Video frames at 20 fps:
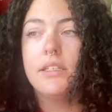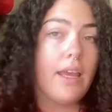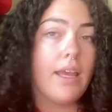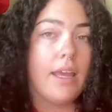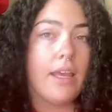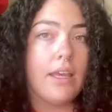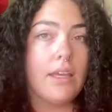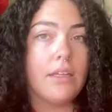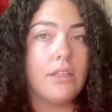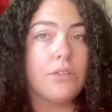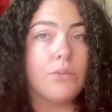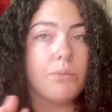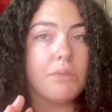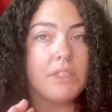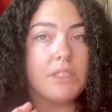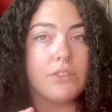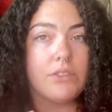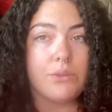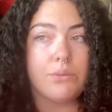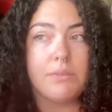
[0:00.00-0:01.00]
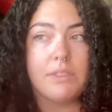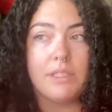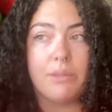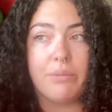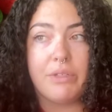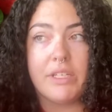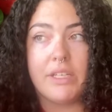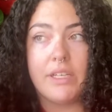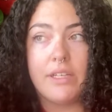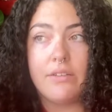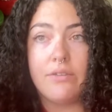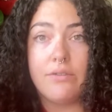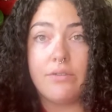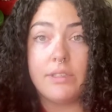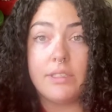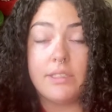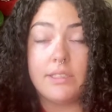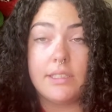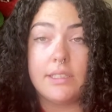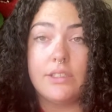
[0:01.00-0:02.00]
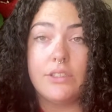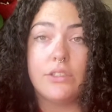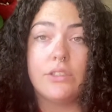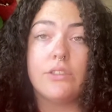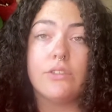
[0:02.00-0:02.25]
And when there's a really big infestation,